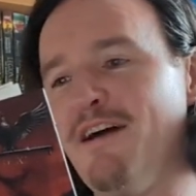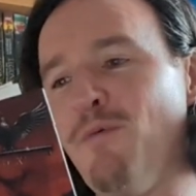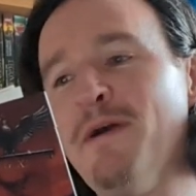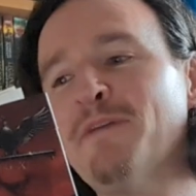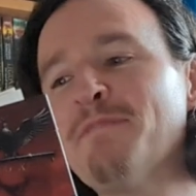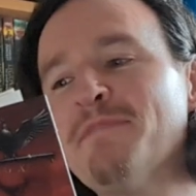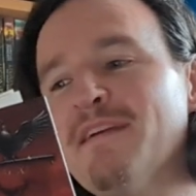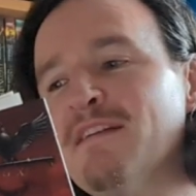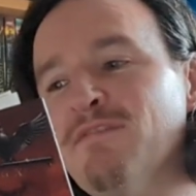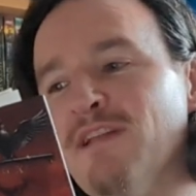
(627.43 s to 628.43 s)
A welcome
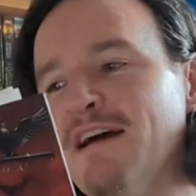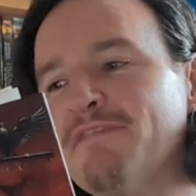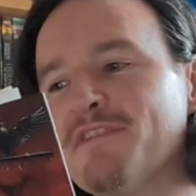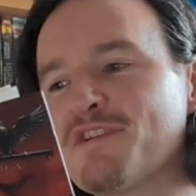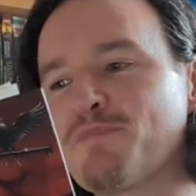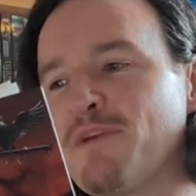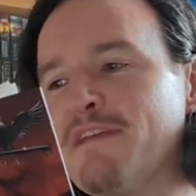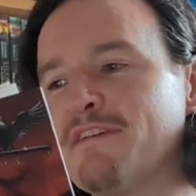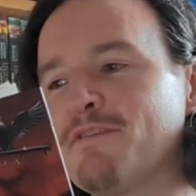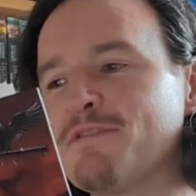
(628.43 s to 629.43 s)
gale of laughter
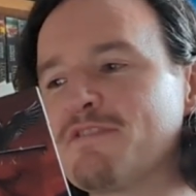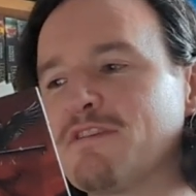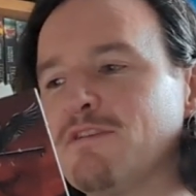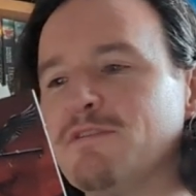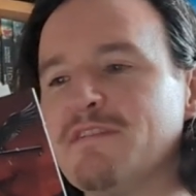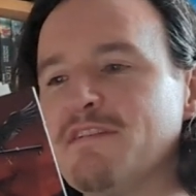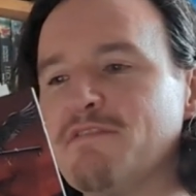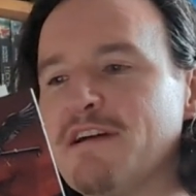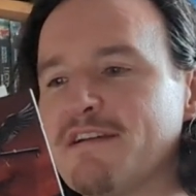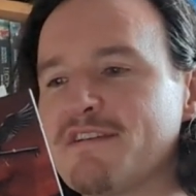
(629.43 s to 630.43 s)
spread across the
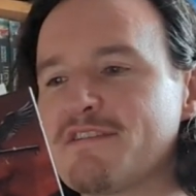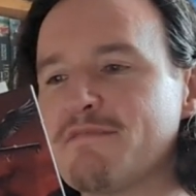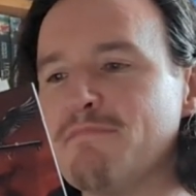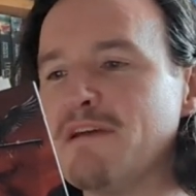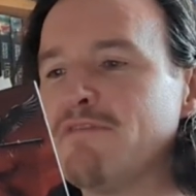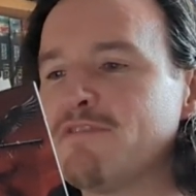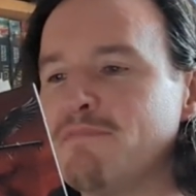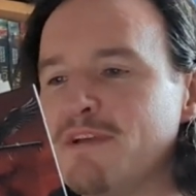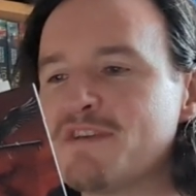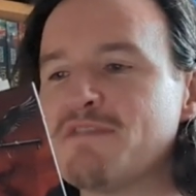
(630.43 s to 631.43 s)
Claudian ranks,
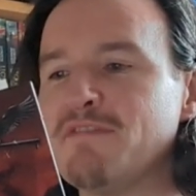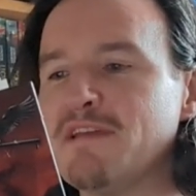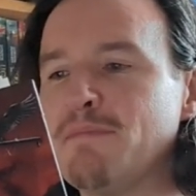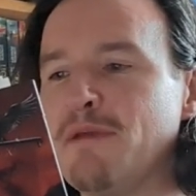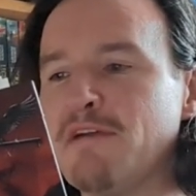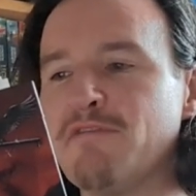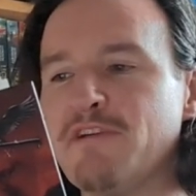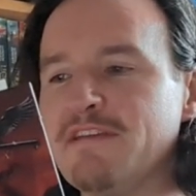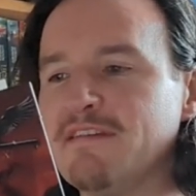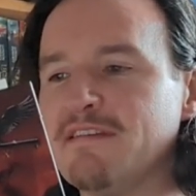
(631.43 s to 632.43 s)
mercifully
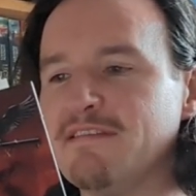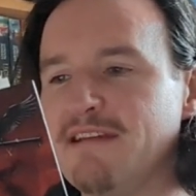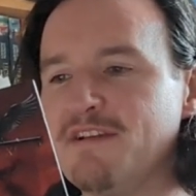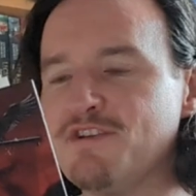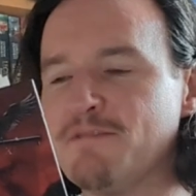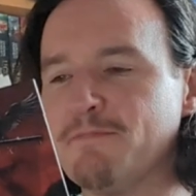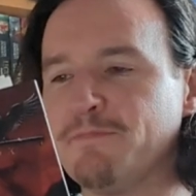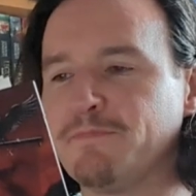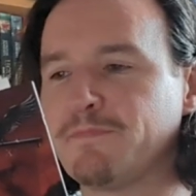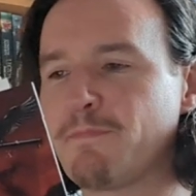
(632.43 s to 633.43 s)
perforating the tension.
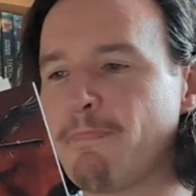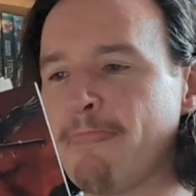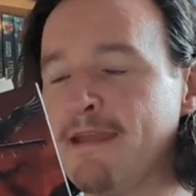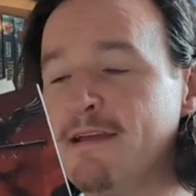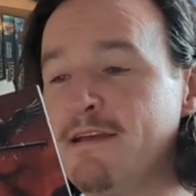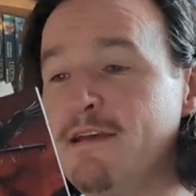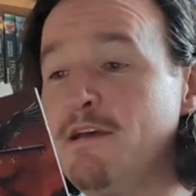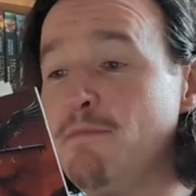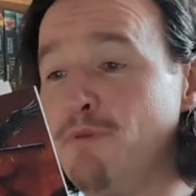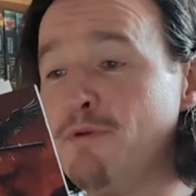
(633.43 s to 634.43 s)

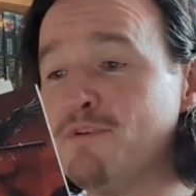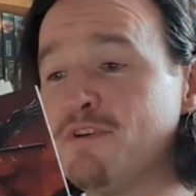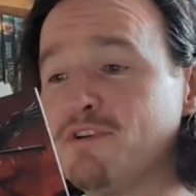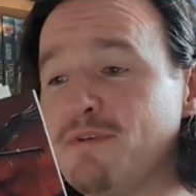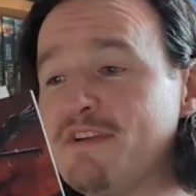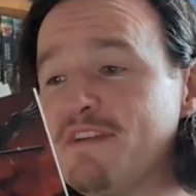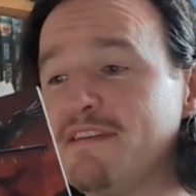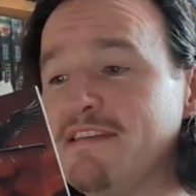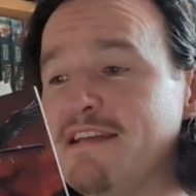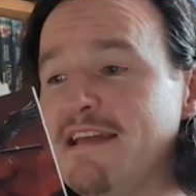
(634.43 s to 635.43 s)
Pilcher
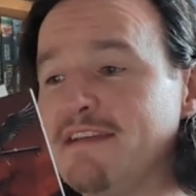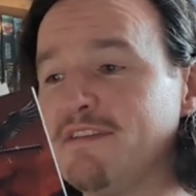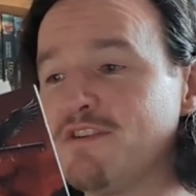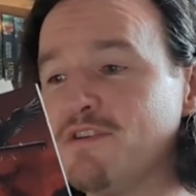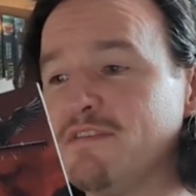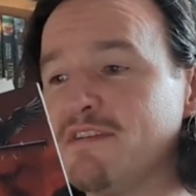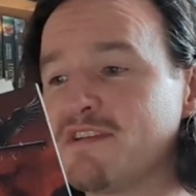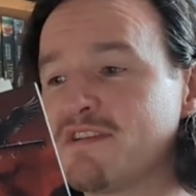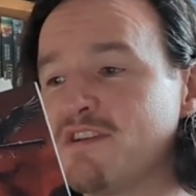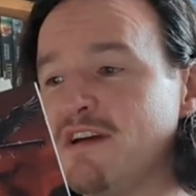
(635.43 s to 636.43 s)
twisted at the neck to shoot
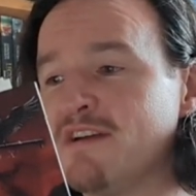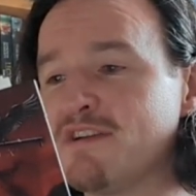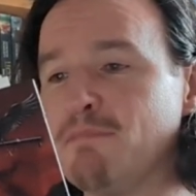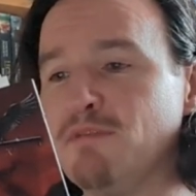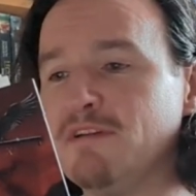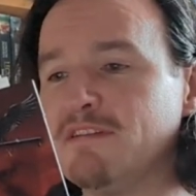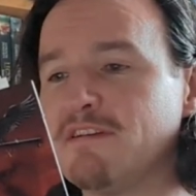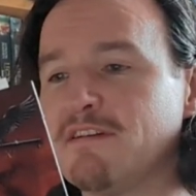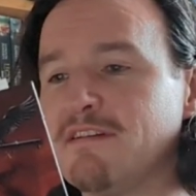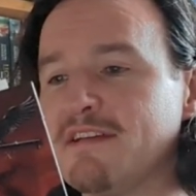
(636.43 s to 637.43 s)
his charge a
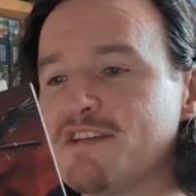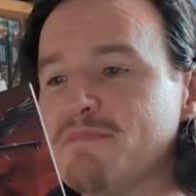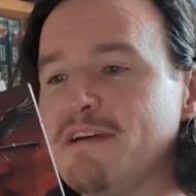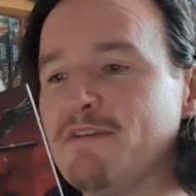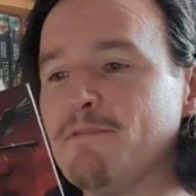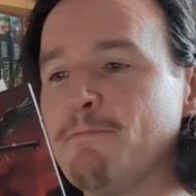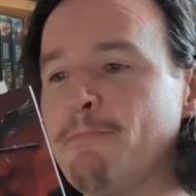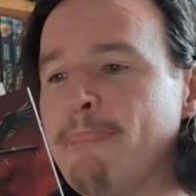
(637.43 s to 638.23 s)
blood-curdling smile.